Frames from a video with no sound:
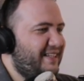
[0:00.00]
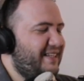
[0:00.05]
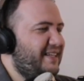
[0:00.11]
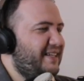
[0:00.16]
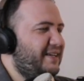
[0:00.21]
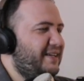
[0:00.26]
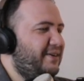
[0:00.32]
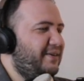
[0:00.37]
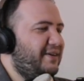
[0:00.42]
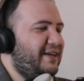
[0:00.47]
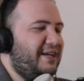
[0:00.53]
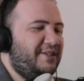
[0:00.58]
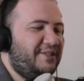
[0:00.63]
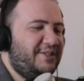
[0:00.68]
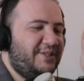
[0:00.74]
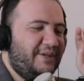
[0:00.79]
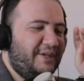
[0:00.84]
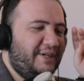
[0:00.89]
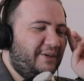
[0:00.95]
Okay,
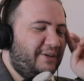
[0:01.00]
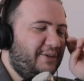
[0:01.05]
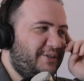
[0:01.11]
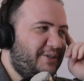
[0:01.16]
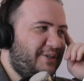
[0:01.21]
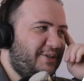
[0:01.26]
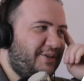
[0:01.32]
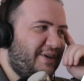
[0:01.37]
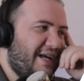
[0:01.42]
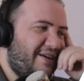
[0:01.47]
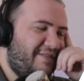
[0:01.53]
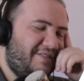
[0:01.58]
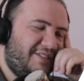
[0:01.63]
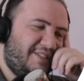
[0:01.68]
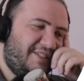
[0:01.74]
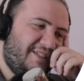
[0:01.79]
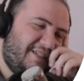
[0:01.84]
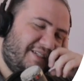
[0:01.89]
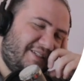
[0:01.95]
so I also have
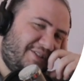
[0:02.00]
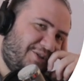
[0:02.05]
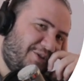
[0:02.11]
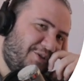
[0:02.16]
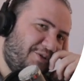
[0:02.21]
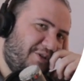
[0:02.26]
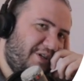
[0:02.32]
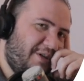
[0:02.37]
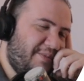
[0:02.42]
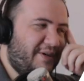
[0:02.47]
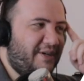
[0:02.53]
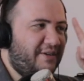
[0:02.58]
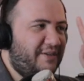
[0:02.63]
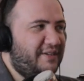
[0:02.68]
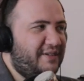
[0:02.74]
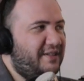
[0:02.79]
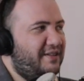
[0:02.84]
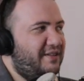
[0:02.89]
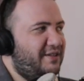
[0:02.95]
a story
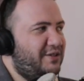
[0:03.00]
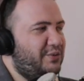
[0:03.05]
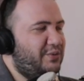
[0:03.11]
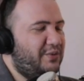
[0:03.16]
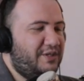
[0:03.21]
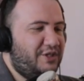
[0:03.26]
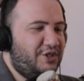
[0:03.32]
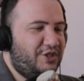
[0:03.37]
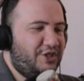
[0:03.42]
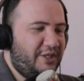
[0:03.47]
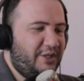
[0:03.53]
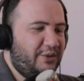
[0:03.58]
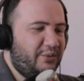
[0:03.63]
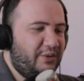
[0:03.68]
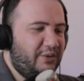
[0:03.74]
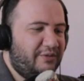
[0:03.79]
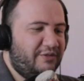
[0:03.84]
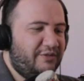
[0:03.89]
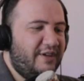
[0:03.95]
about this one,
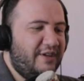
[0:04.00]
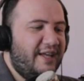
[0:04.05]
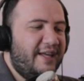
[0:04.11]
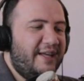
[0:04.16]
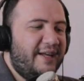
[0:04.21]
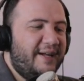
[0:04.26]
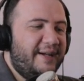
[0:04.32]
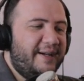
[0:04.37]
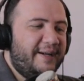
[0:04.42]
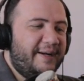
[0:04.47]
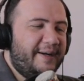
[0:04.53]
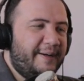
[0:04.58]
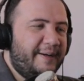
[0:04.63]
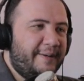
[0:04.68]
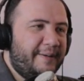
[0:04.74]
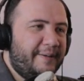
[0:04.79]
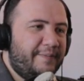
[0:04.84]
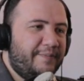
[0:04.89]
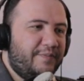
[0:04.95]
She-Wolf.
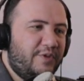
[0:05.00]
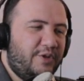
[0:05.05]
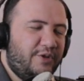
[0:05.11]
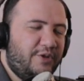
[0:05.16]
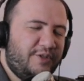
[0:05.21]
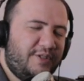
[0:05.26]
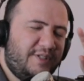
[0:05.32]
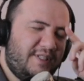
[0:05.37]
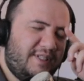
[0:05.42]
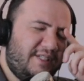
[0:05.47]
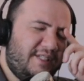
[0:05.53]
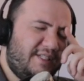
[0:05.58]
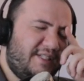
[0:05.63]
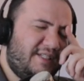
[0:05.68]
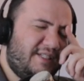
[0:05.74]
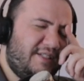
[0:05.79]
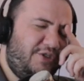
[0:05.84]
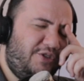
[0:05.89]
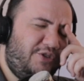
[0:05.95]
There's
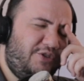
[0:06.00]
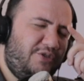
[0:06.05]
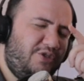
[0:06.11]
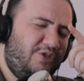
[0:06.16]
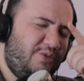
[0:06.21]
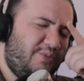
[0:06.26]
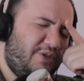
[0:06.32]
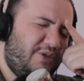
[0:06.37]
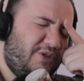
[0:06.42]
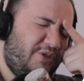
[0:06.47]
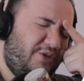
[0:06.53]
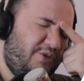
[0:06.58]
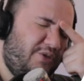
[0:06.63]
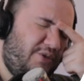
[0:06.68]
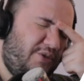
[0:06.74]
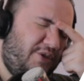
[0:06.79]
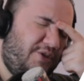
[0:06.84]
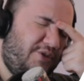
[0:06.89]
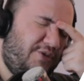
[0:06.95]
this YouTuber who
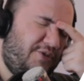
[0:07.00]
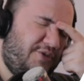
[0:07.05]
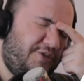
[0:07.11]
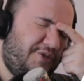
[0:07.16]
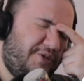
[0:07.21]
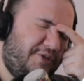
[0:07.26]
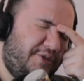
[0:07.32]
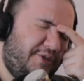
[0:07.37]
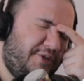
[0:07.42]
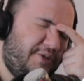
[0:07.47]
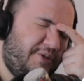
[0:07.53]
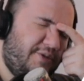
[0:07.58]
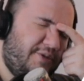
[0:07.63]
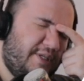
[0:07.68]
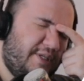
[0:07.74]
used to